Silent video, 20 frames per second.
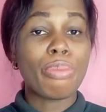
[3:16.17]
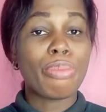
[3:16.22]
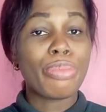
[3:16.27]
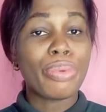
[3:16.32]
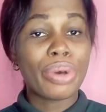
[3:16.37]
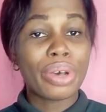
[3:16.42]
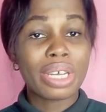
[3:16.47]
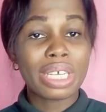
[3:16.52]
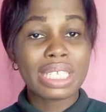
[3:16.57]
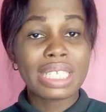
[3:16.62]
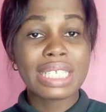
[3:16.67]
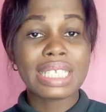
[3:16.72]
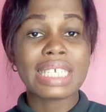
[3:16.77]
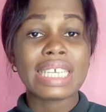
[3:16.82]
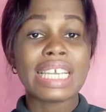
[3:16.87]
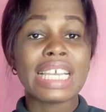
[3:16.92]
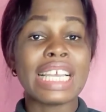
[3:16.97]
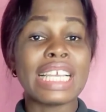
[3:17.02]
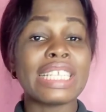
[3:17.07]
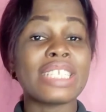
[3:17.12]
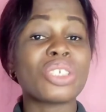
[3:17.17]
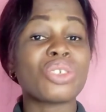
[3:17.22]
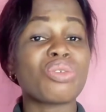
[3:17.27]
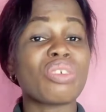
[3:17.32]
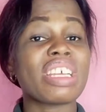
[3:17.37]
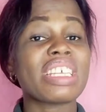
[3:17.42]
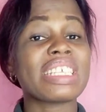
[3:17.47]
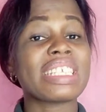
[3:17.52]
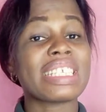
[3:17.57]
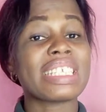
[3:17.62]
but
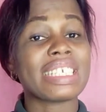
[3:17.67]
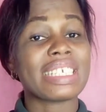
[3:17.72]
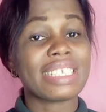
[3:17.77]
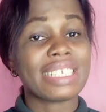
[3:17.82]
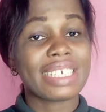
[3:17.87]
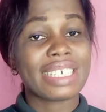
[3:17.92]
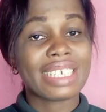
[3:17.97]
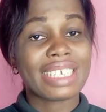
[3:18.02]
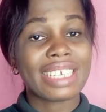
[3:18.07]
interested,